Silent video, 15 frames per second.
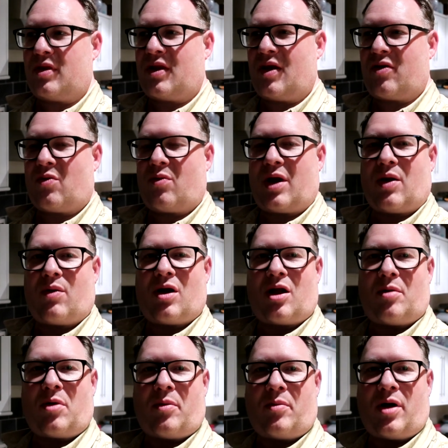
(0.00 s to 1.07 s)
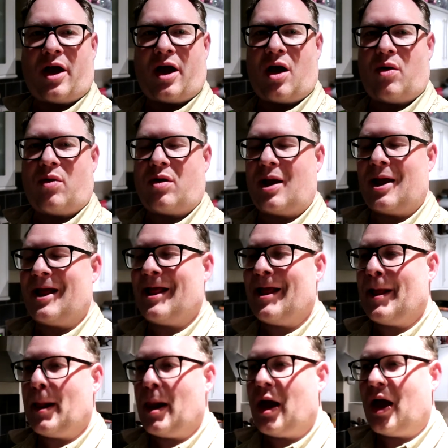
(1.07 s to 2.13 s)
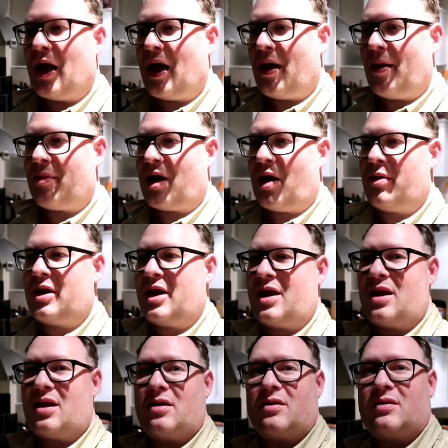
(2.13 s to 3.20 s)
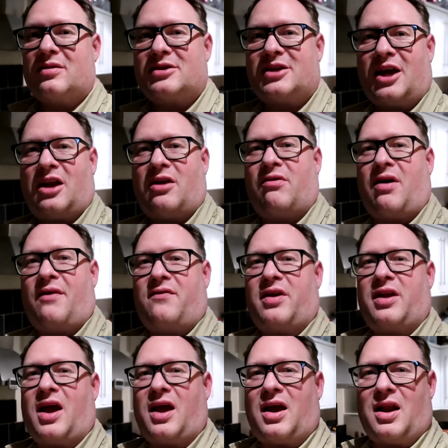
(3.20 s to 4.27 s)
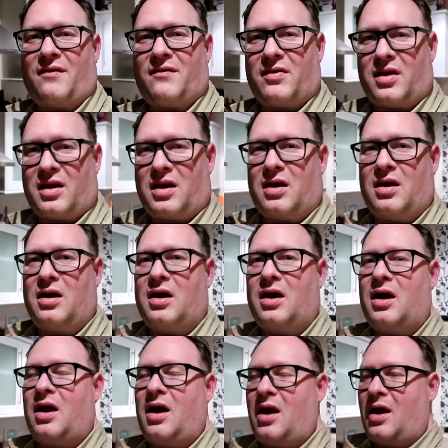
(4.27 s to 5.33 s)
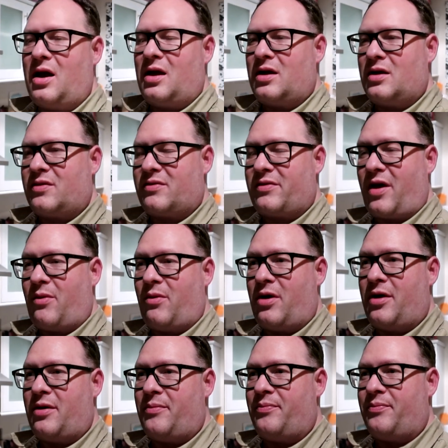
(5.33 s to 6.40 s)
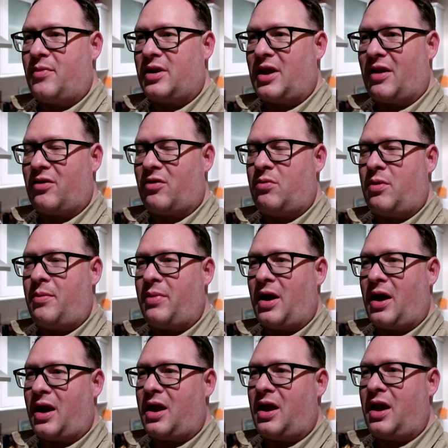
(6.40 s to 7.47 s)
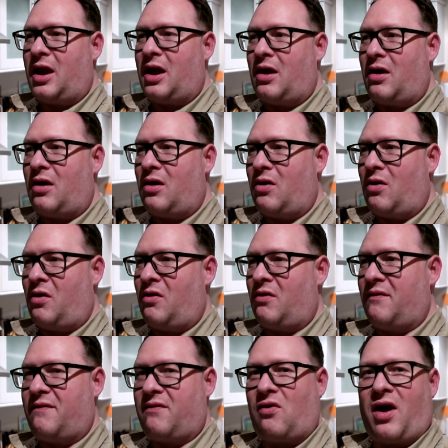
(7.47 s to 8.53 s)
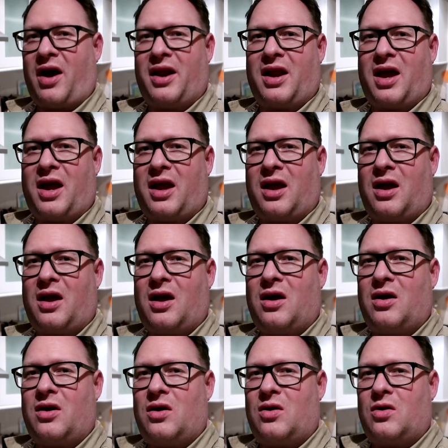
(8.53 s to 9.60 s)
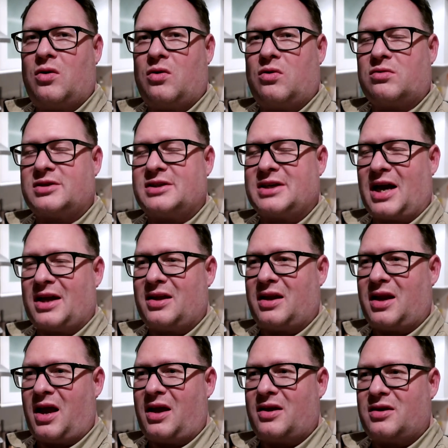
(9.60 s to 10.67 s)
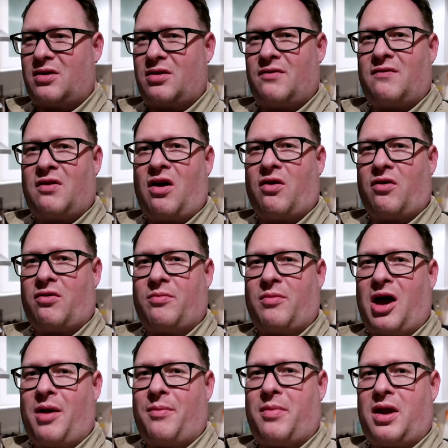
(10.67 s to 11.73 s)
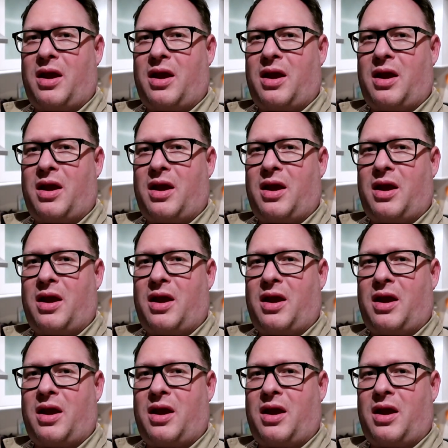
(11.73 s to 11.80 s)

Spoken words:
This week while I'm on my own, I'm going in and seeing her every day and everything. So my dad's coming back here on Friday or Saturday, so the vlogs might